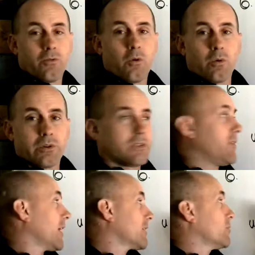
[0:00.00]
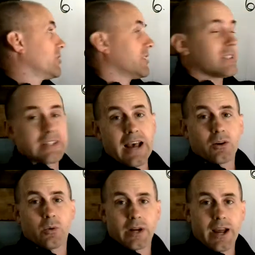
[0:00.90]
4 roots of x, which is
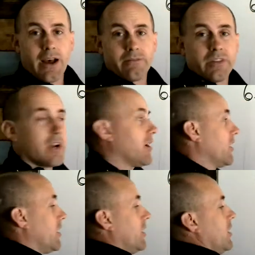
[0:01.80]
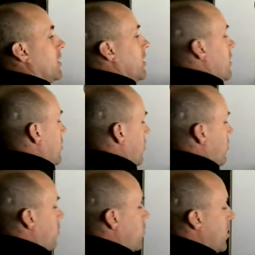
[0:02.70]
exactly what I have there.
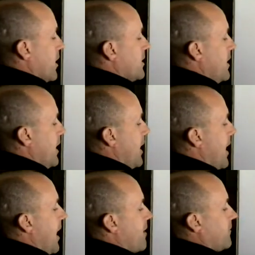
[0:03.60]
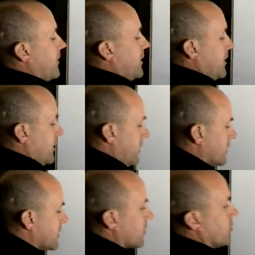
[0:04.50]
1/2
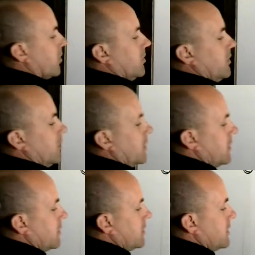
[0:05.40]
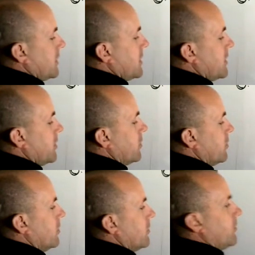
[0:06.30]
integral
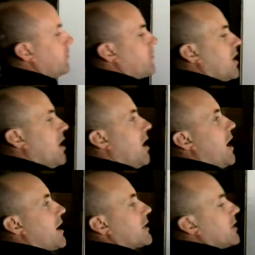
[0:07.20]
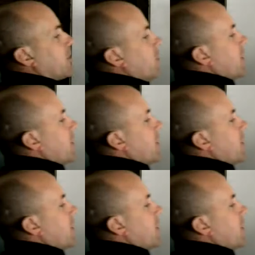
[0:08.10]
du. I can go